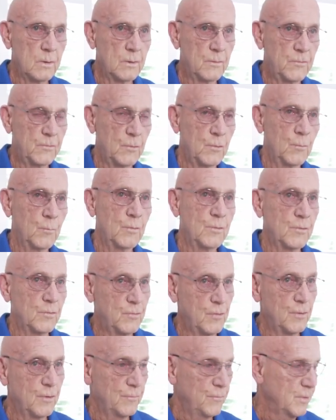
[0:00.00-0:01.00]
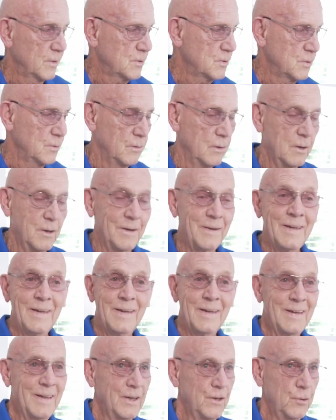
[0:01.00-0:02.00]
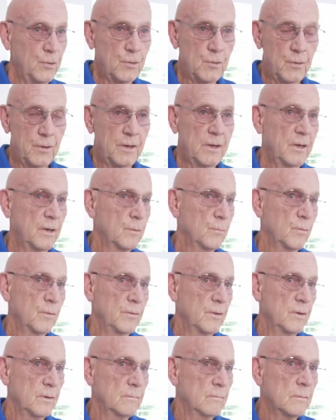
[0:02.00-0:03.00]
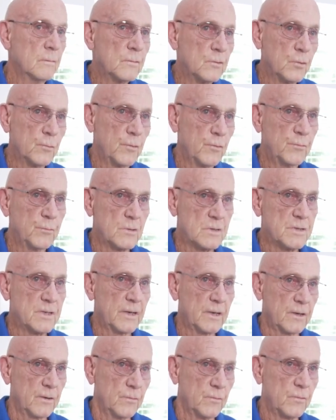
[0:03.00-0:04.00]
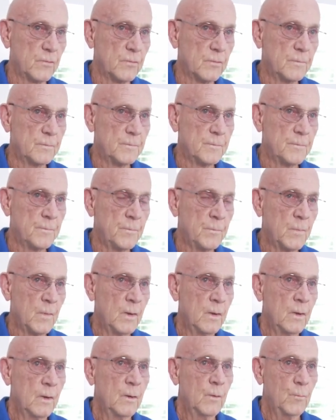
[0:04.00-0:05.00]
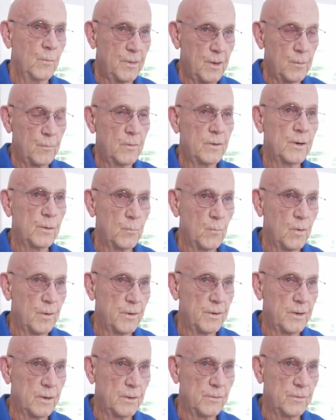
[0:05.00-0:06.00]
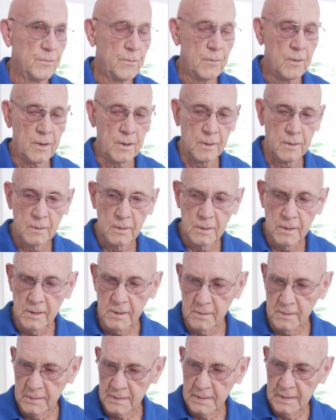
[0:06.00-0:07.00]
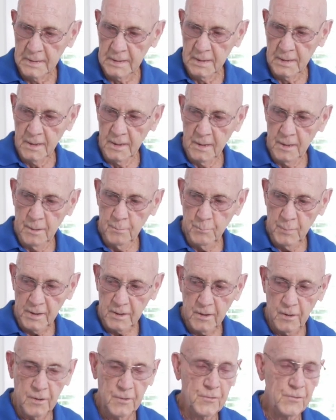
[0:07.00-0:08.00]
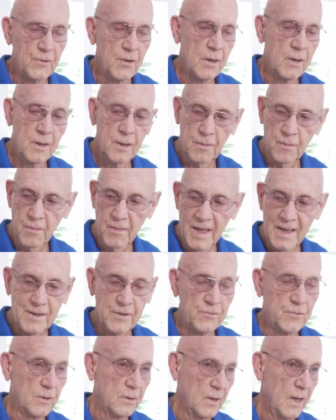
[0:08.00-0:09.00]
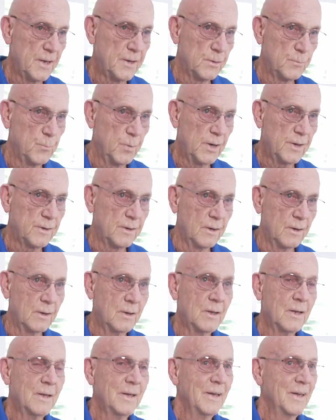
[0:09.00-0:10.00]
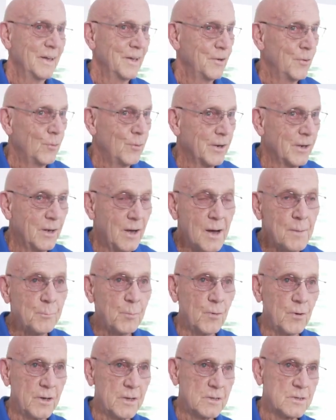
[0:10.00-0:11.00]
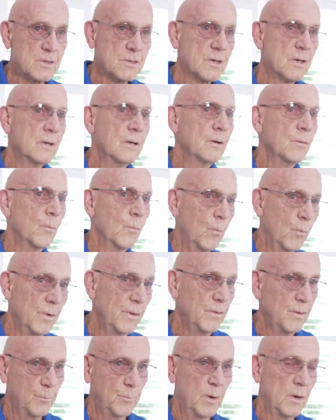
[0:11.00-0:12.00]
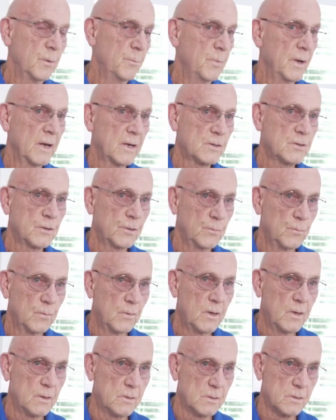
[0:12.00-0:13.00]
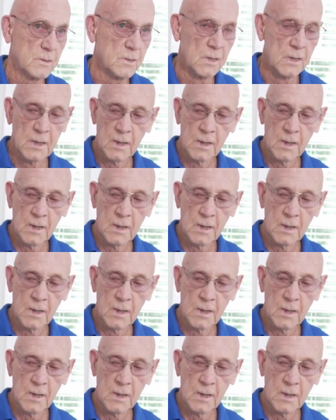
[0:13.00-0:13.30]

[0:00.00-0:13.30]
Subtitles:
So when you turn a fixture on, you're going to get it within 2 to 3 seconds without running water down the drain. Because that is a lighted button, it only operates when the pump actually runs.